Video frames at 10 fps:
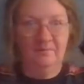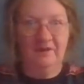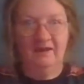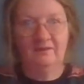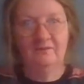
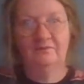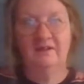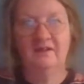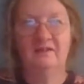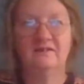bag over
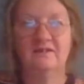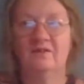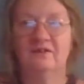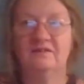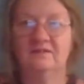there,
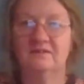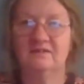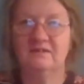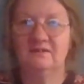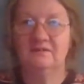so I just
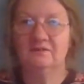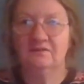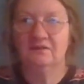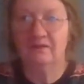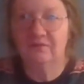need to
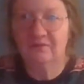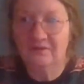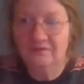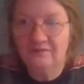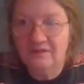get rid
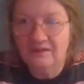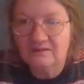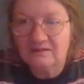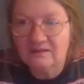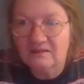of
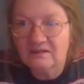this.